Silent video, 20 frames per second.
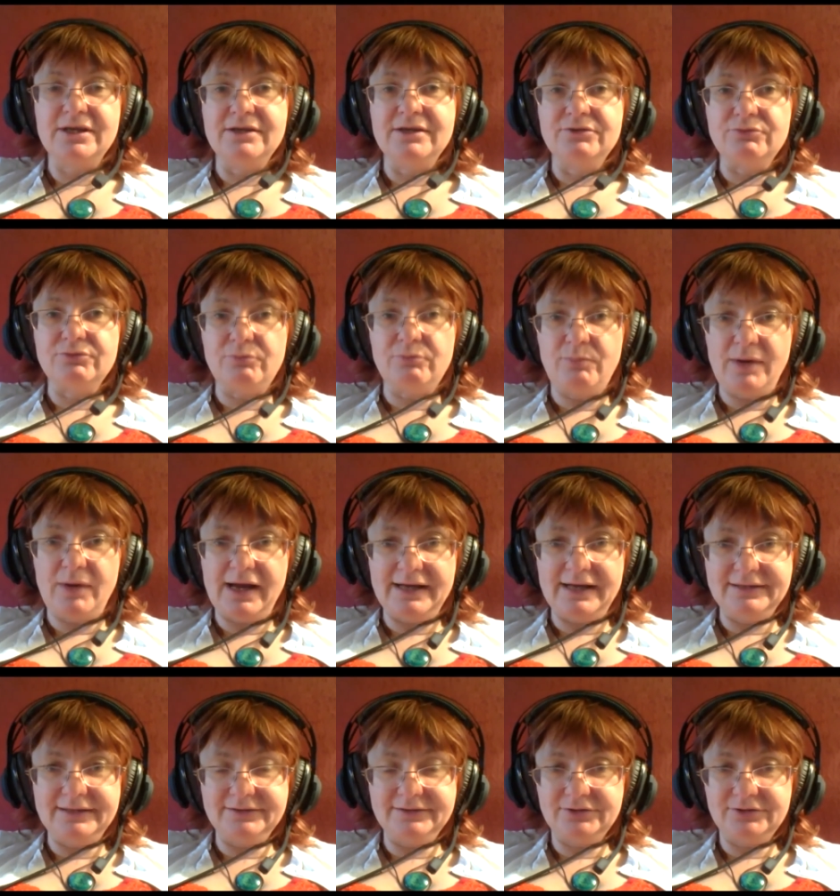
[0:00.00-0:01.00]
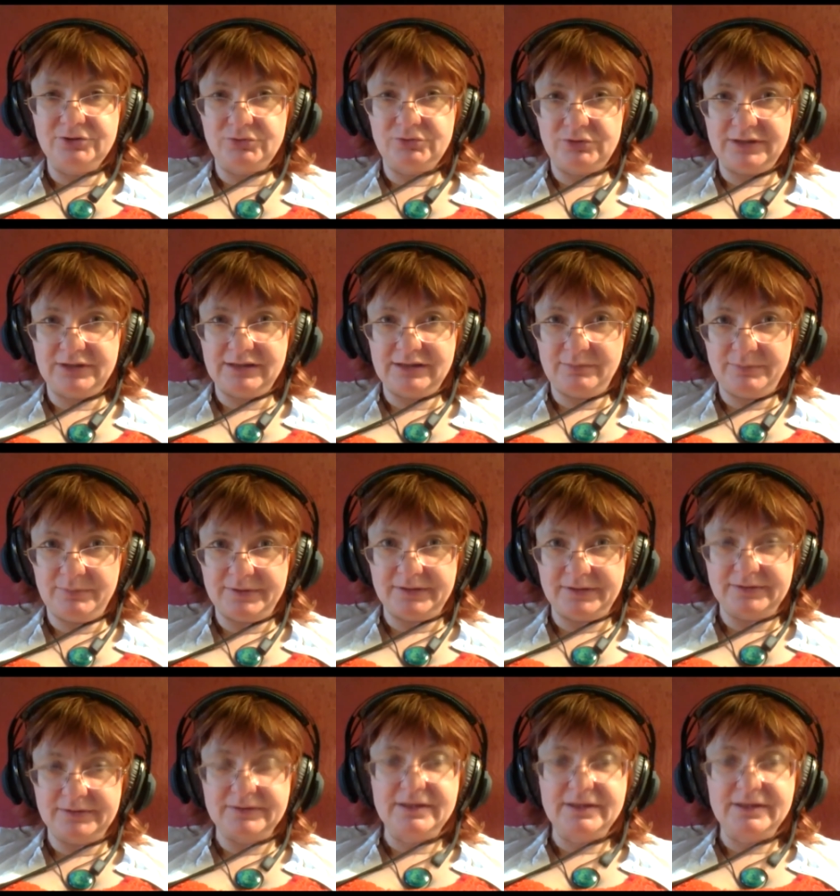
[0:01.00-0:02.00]
to bind to
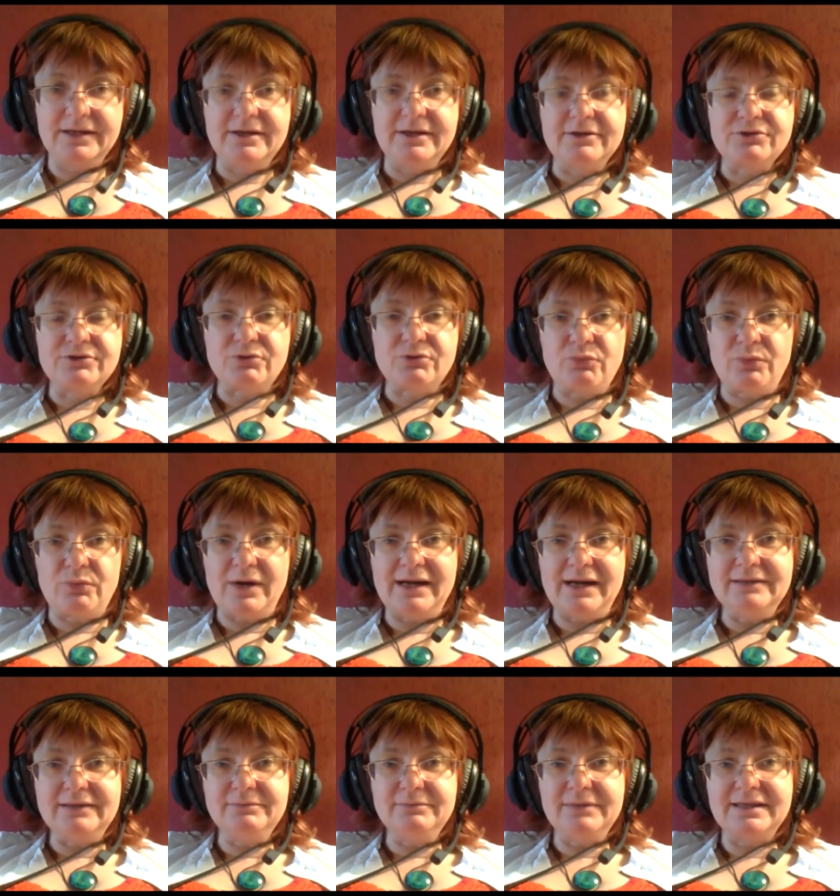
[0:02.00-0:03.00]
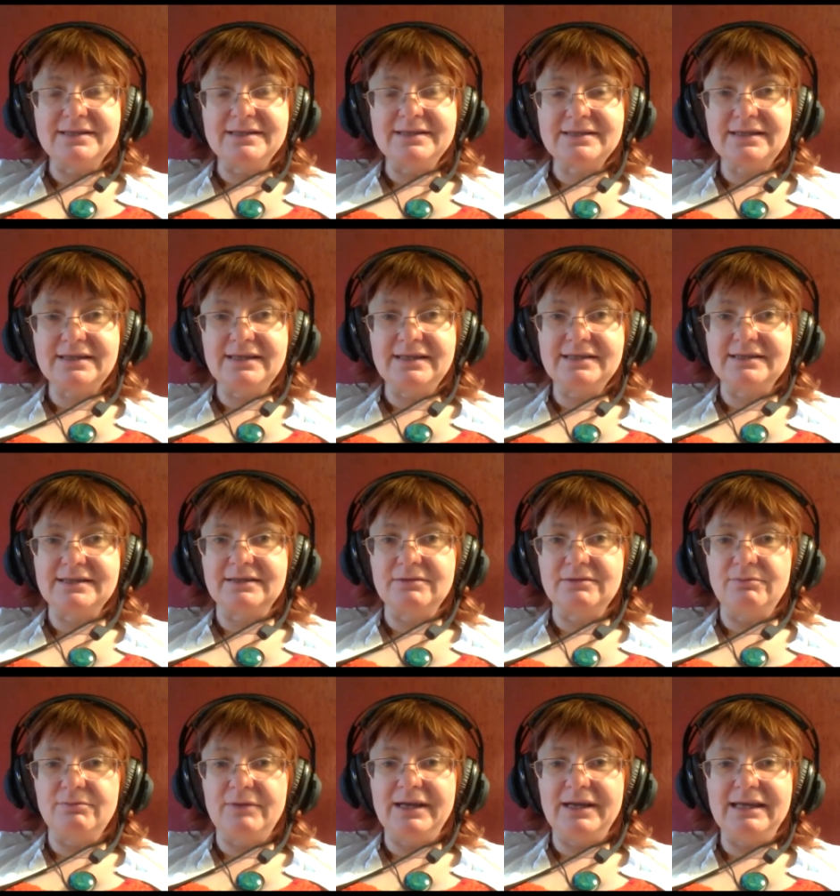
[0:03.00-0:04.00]
heparin. So one may say that
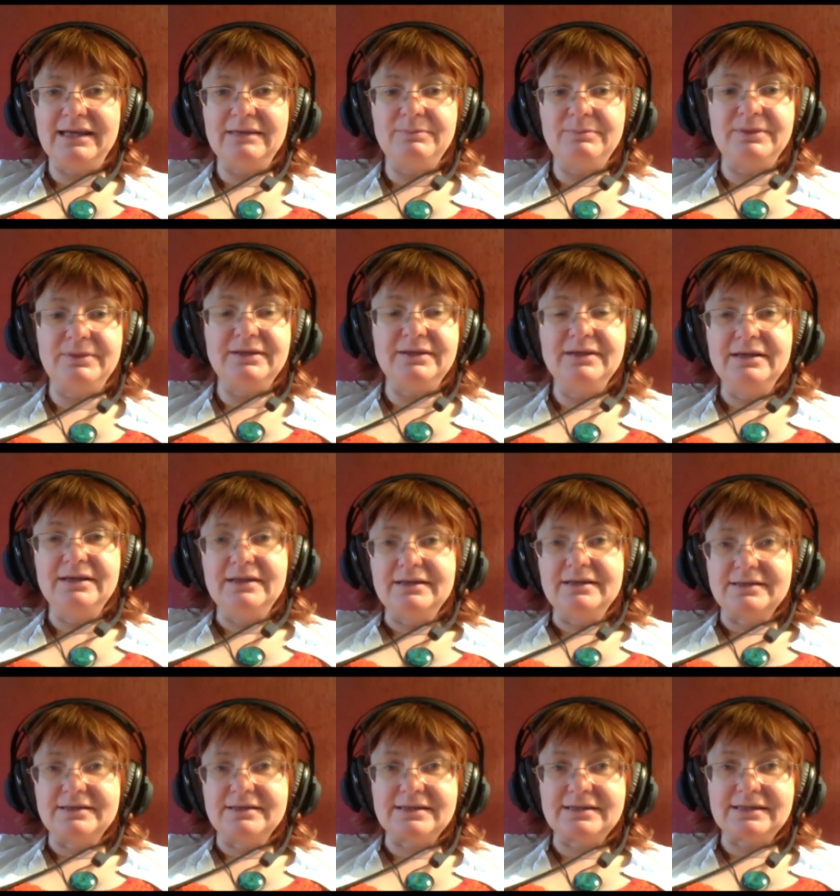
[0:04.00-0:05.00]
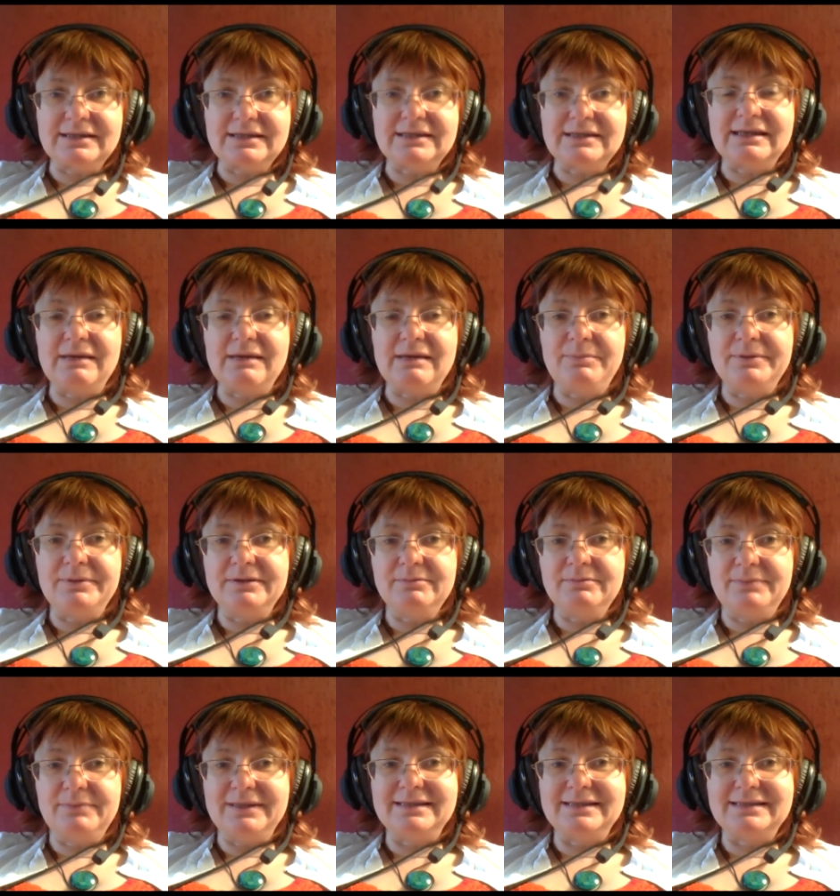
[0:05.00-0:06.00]
maybe this
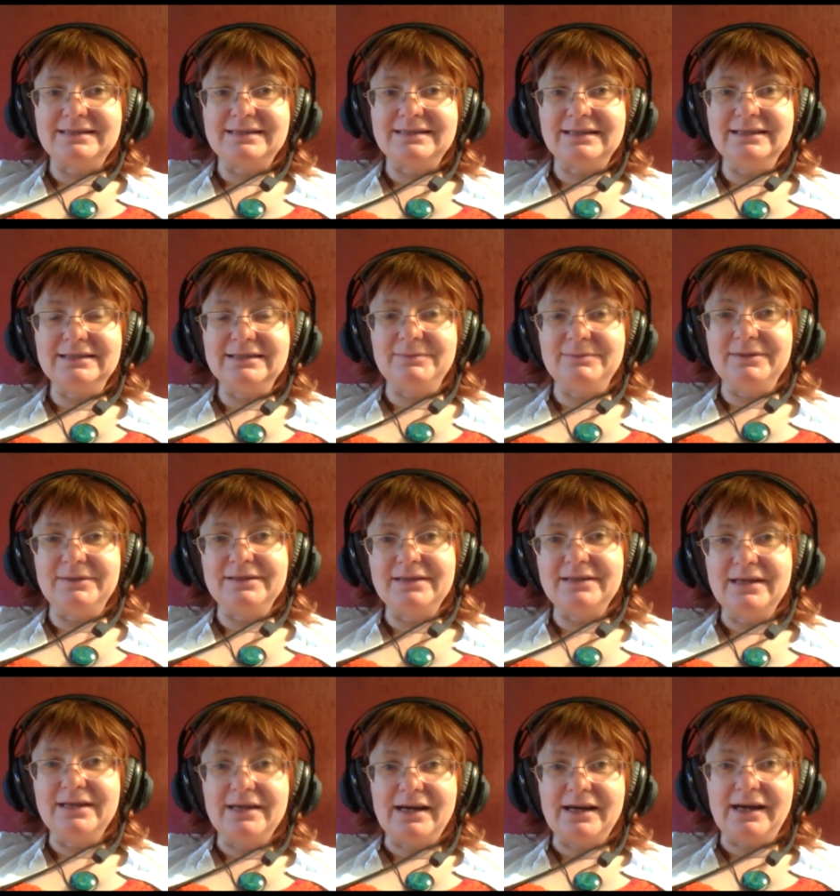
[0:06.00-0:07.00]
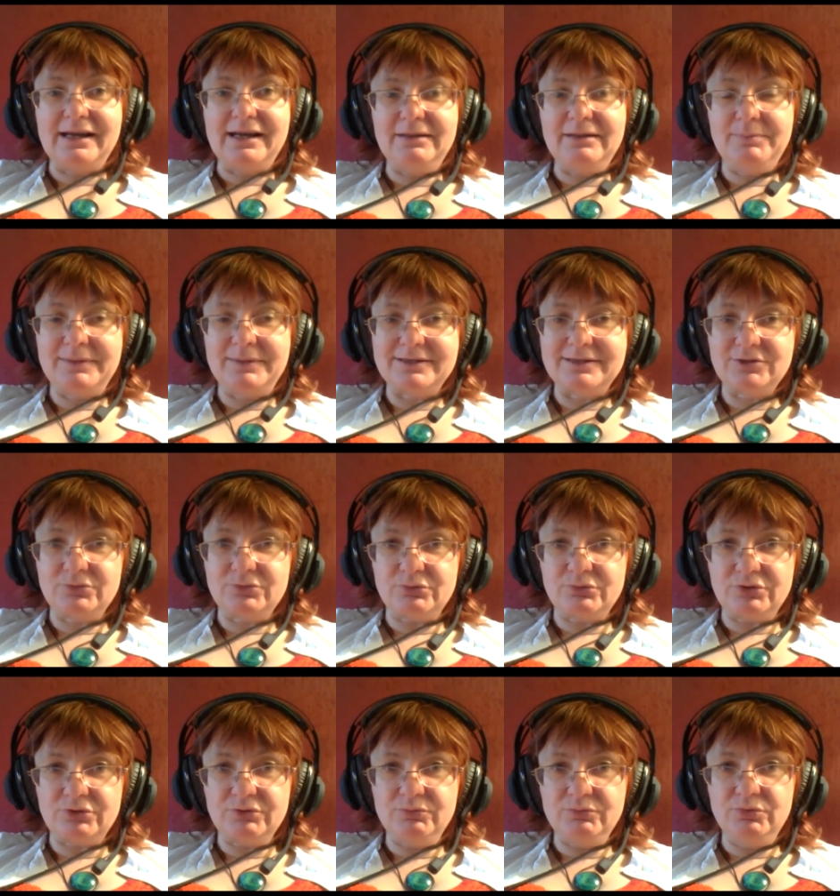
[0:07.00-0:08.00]
heparin-based treatment help us to
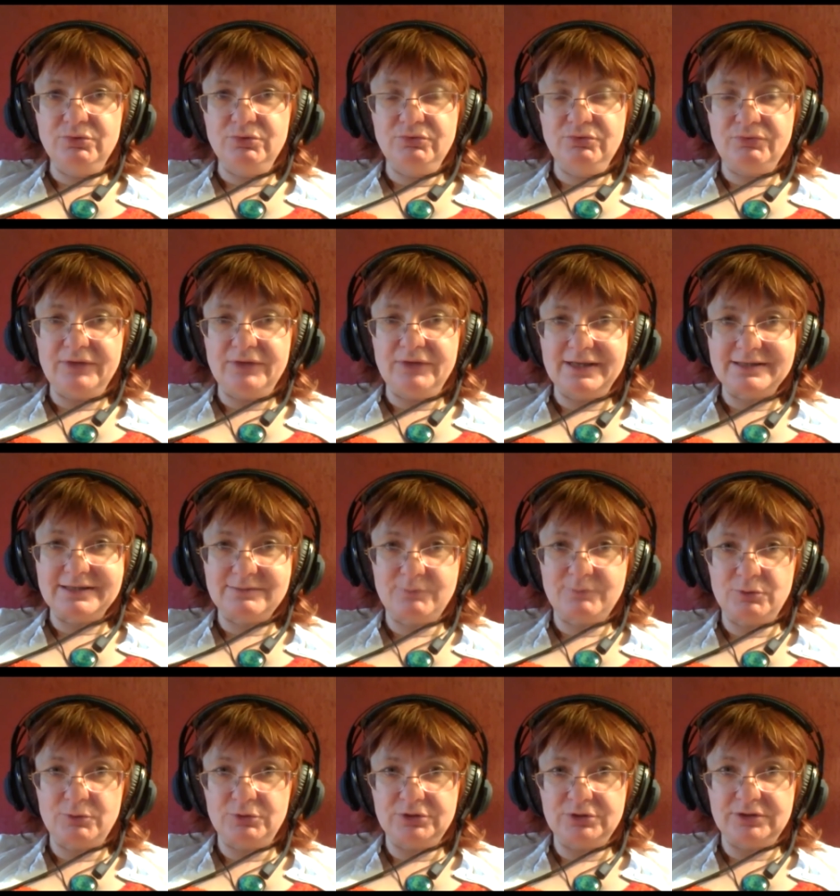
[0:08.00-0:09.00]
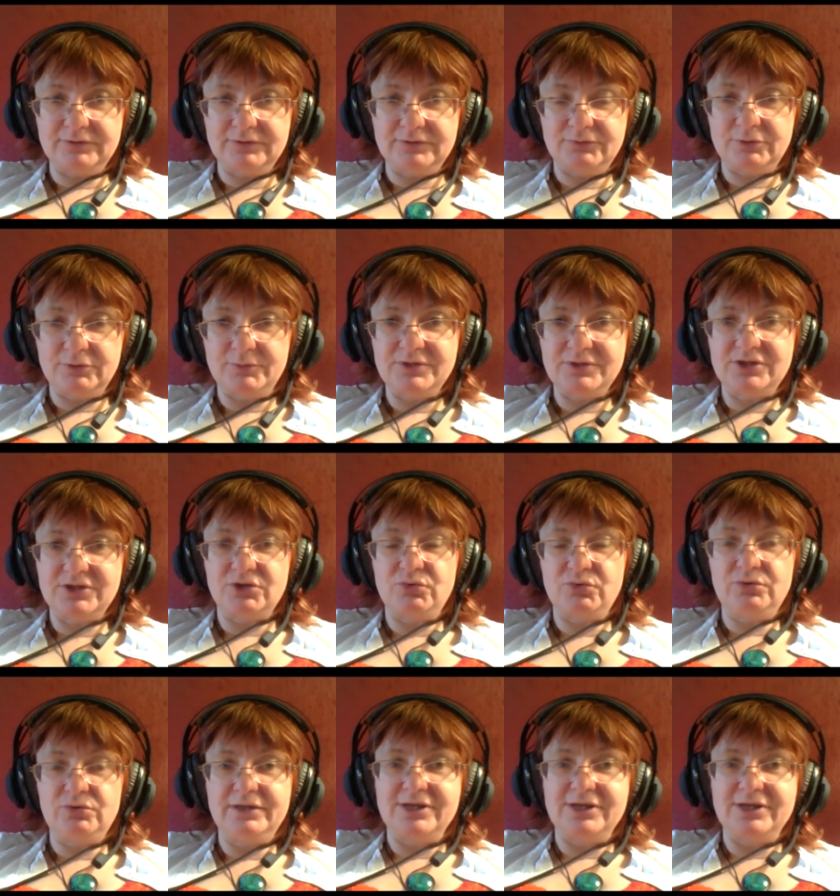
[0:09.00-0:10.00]
remove S-protein from
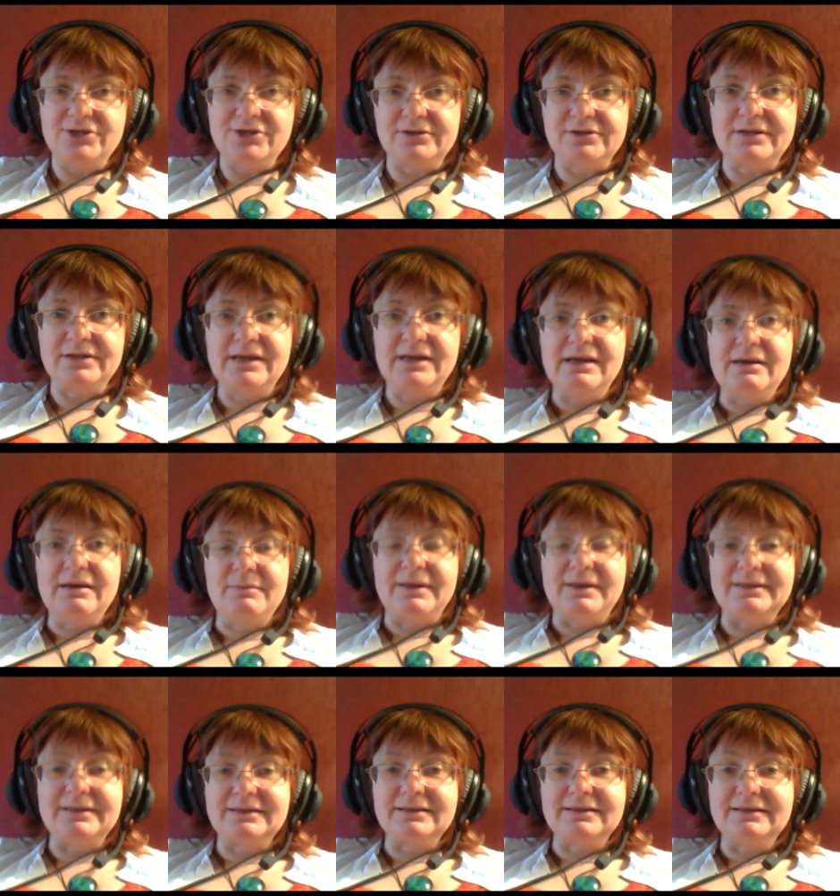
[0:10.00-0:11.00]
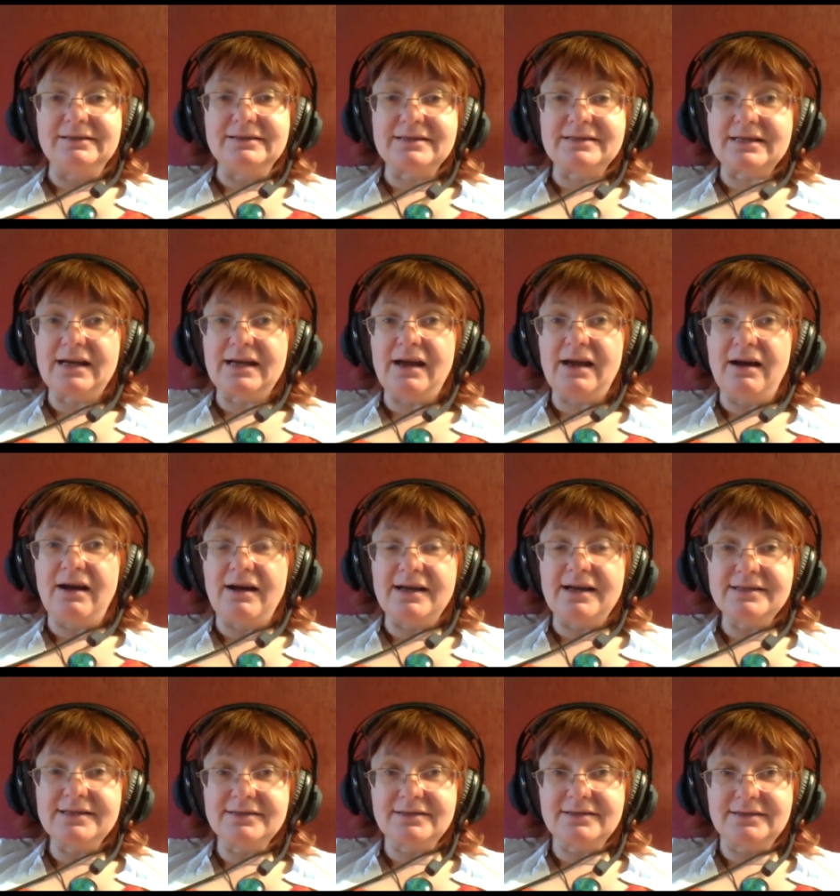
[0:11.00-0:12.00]
circulation. But there are
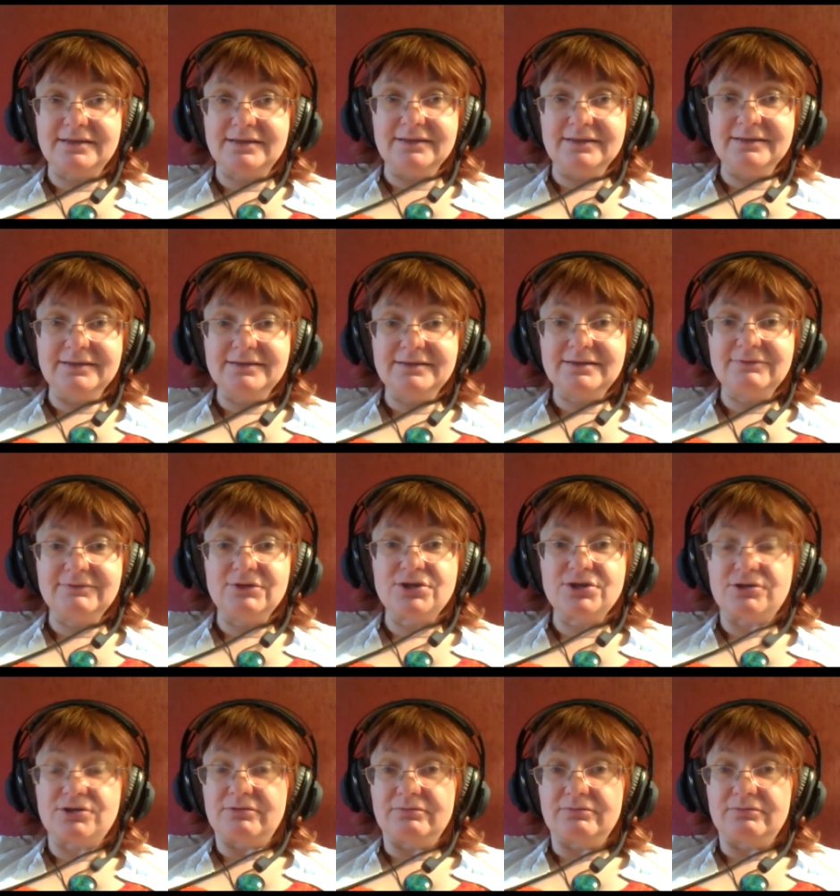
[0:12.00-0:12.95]
other things which